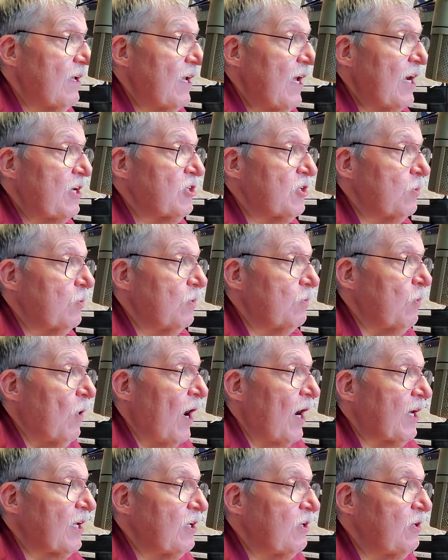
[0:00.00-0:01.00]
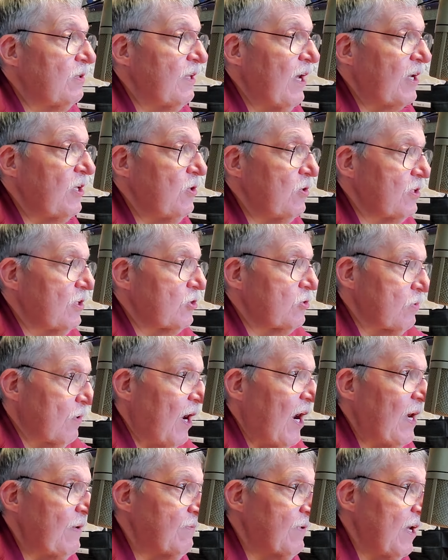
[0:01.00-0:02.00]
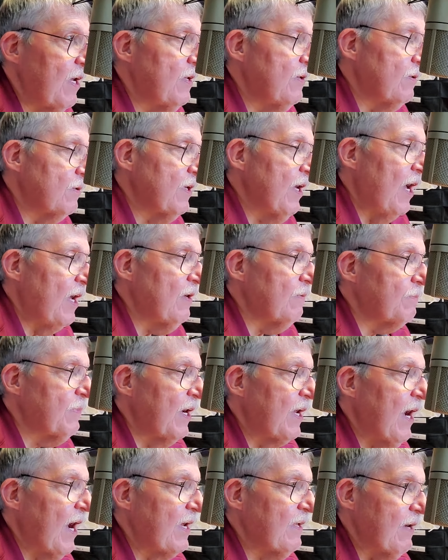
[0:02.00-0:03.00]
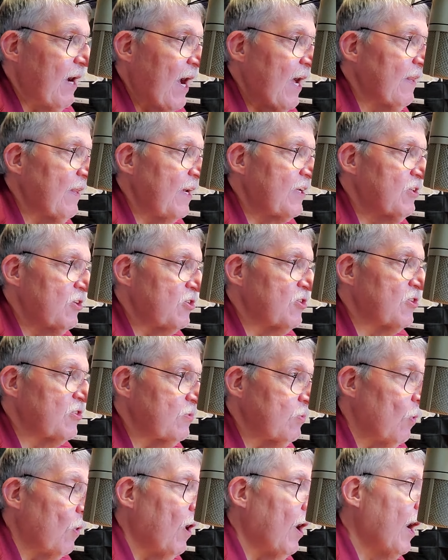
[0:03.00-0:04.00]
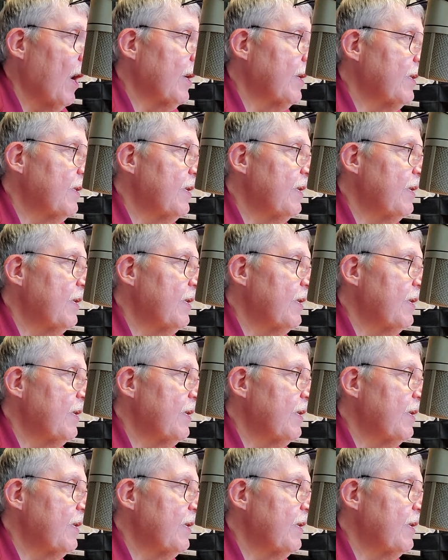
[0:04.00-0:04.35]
as you walk, now you can drive in, okay, but I like to just walk.